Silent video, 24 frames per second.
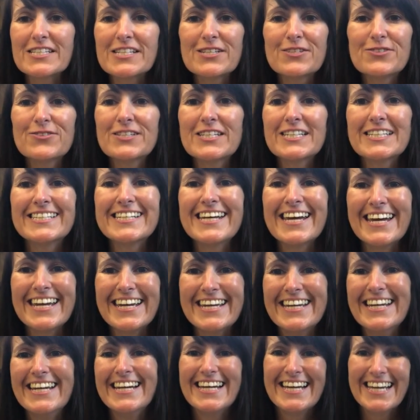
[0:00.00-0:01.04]
to do
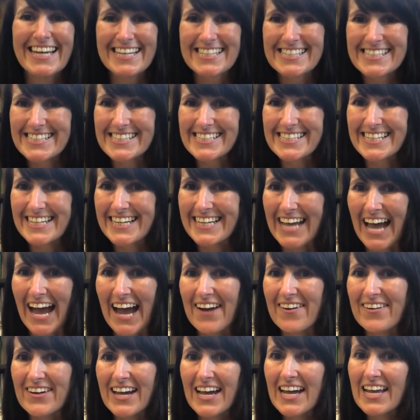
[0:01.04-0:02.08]
today is sing
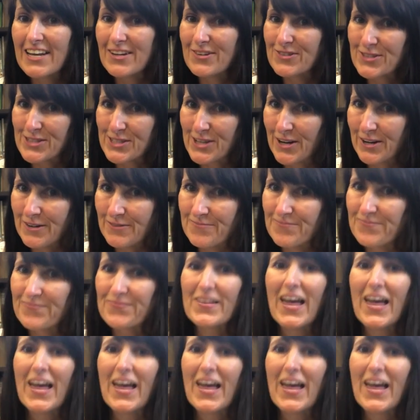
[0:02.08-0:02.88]
our hello song,